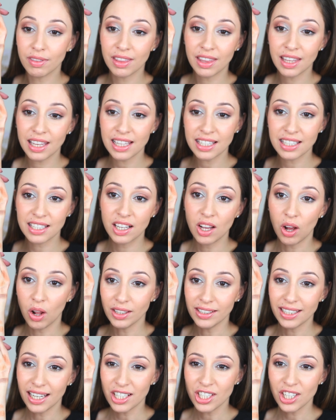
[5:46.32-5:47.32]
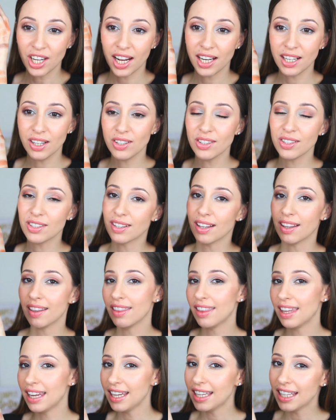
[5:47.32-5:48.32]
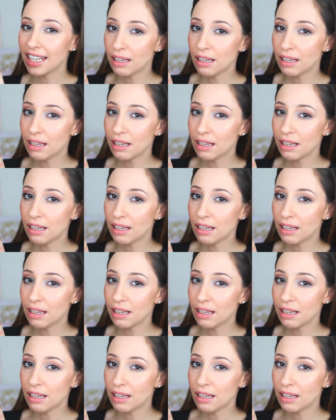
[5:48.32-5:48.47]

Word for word: These gold eyeshadows, they